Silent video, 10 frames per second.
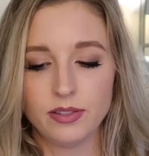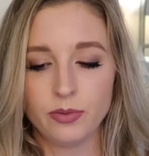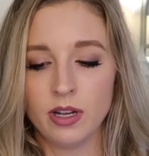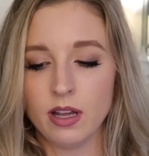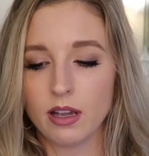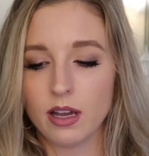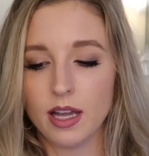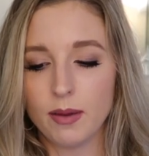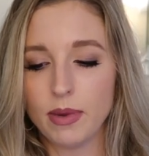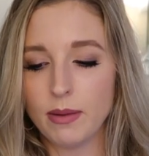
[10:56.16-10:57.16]
This one I got
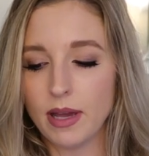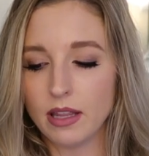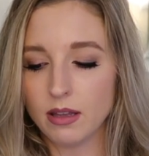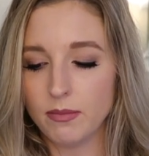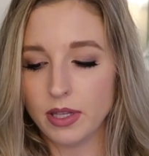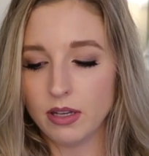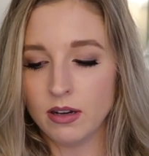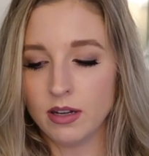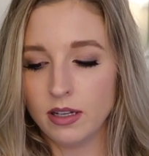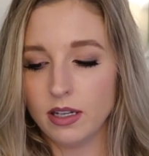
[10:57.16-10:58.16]
at Bed Bath &
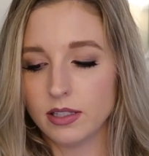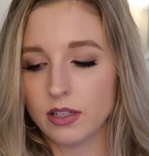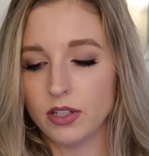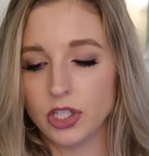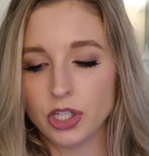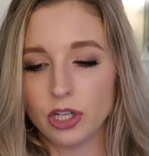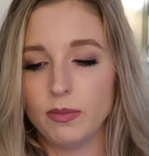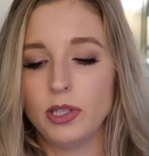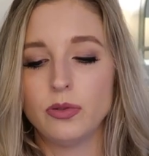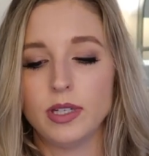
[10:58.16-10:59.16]
Beyond. It is called a
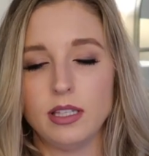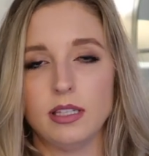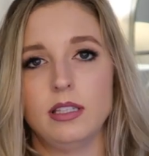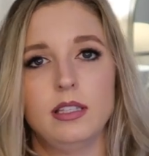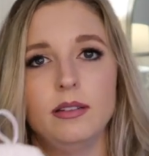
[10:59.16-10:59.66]
Turby Twist.